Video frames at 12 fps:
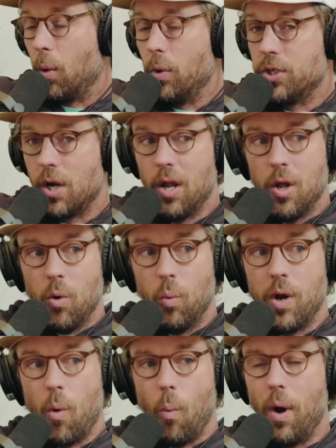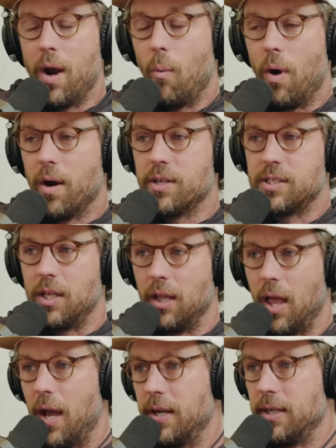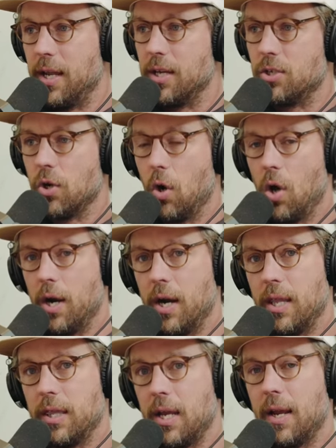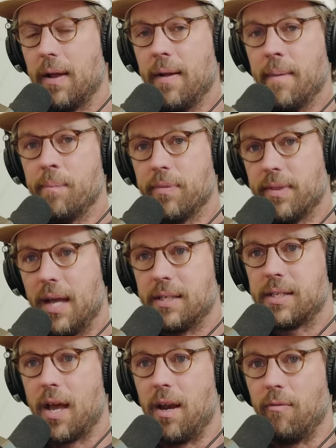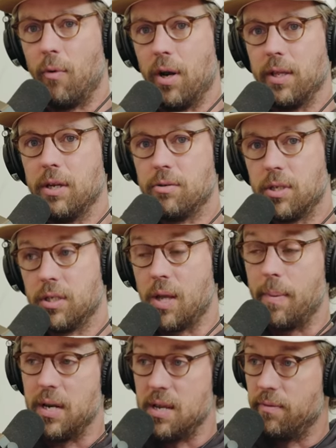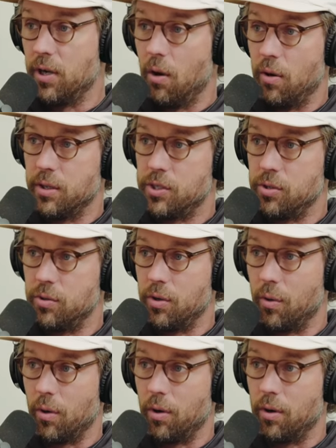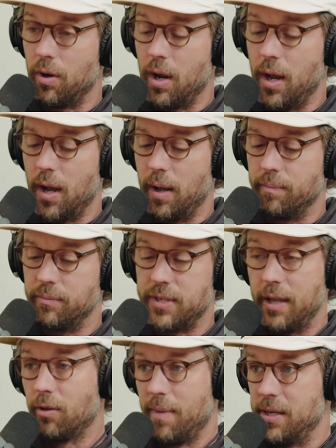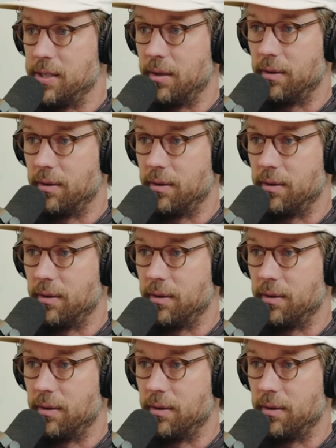Or like which what what where does the line get drawn? And I think that's kind of one of the interesting things. I mean, even going to your um, TaylorMade